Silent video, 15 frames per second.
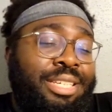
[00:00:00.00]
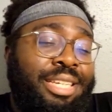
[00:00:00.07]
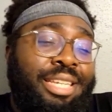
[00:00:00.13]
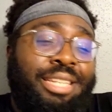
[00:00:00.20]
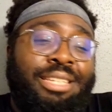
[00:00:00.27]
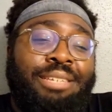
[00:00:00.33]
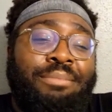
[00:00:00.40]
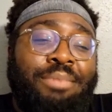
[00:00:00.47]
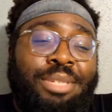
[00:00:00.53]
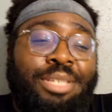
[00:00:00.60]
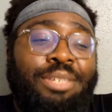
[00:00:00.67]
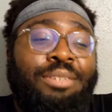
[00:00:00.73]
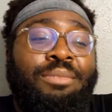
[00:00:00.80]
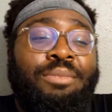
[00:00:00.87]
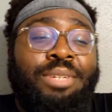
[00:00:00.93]
And I'm
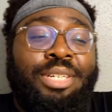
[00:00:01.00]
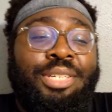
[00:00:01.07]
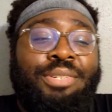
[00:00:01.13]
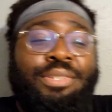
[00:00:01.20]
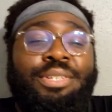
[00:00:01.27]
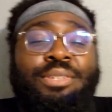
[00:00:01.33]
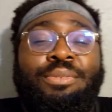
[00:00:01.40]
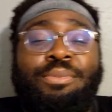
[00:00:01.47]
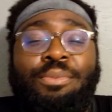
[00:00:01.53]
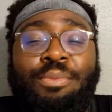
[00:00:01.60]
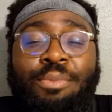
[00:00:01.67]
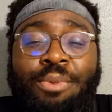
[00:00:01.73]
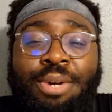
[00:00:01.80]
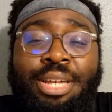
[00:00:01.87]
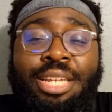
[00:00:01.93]
still wondering,
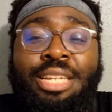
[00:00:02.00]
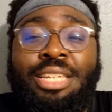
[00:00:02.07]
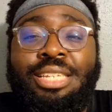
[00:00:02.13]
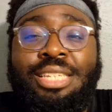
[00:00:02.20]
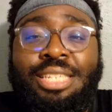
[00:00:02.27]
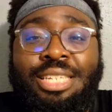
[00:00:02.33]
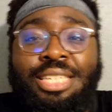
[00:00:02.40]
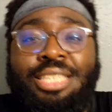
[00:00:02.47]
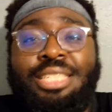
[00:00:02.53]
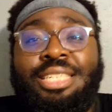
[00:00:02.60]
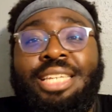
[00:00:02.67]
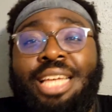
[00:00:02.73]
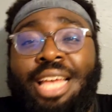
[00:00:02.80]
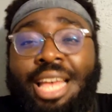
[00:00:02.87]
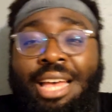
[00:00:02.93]
what does this
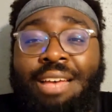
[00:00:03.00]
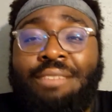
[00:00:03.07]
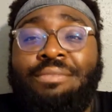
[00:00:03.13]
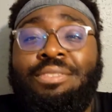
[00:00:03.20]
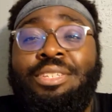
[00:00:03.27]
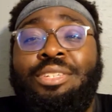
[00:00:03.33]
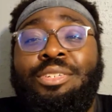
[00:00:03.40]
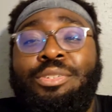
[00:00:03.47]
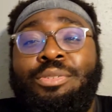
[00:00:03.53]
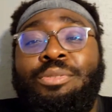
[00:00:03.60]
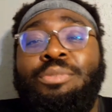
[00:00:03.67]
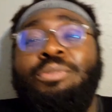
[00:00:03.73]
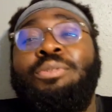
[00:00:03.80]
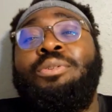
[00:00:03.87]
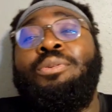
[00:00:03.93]
have to
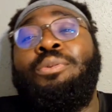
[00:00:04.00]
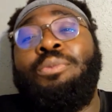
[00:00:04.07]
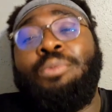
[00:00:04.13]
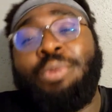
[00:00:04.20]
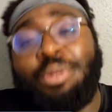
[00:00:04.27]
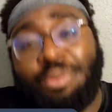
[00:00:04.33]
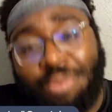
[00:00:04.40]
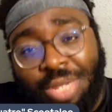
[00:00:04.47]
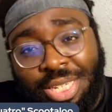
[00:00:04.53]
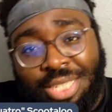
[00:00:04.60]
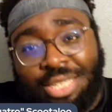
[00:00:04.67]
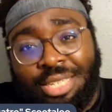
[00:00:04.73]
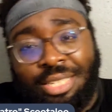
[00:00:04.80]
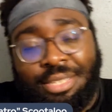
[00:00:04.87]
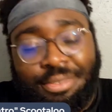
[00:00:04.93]
do with
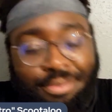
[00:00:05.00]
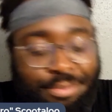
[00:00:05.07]
wrestling?